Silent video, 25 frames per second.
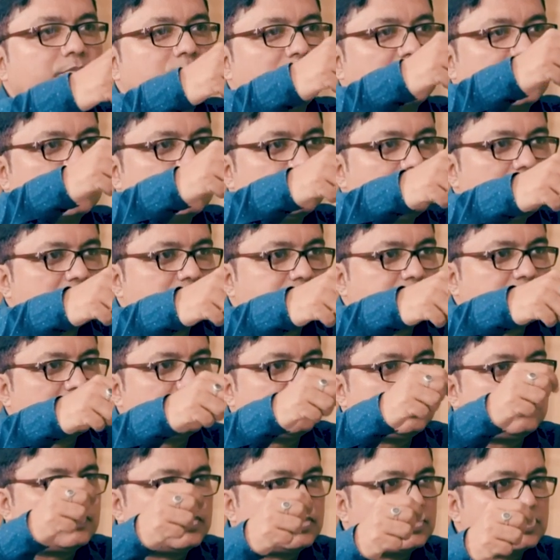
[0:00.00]
Bengali
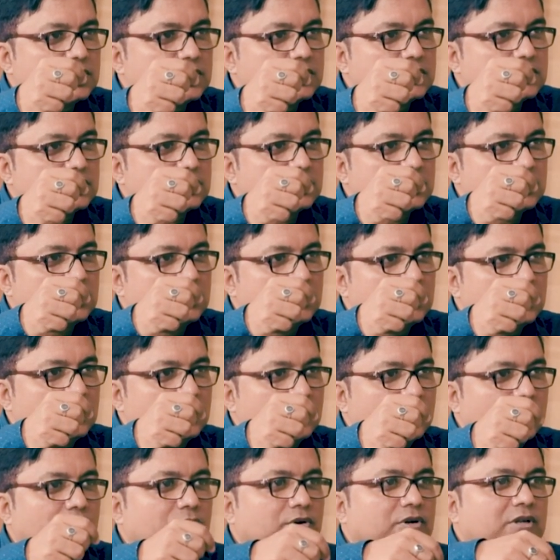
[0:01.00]
speaking voters?
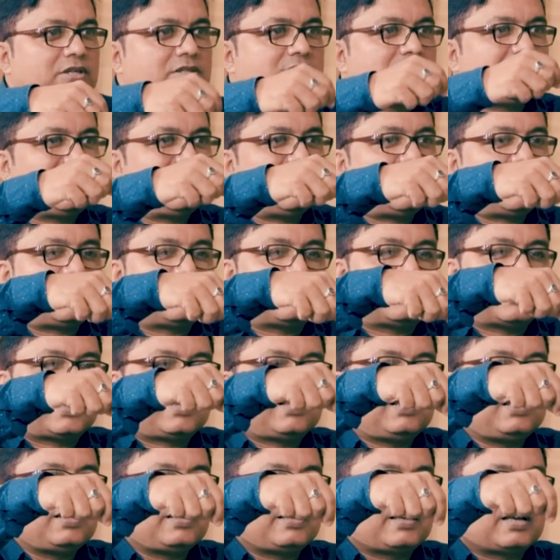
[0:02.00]
Or is it like
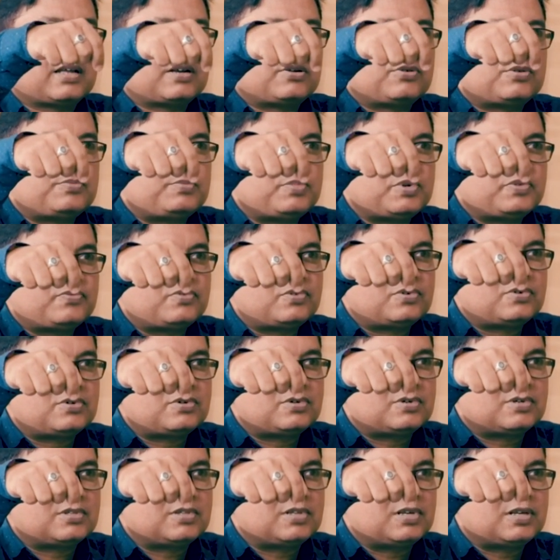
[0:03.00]
dangling carrot
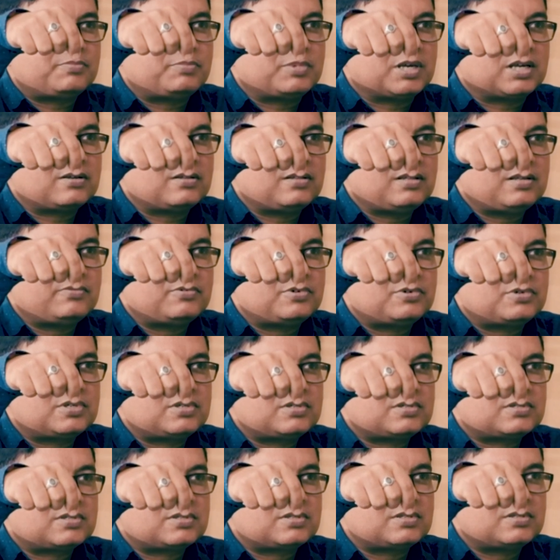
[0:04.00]
before the Bengali
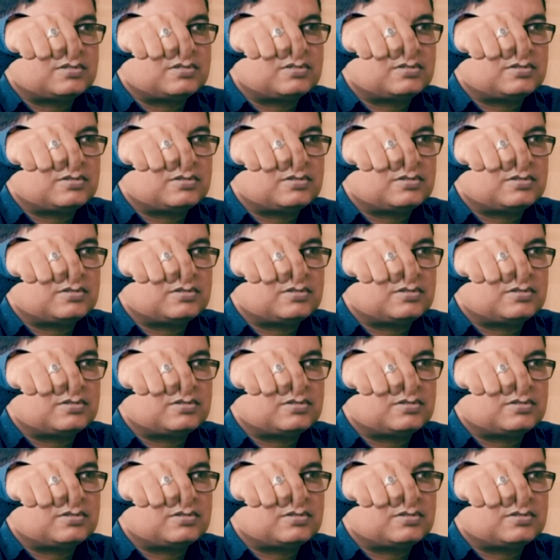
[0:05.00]
voters?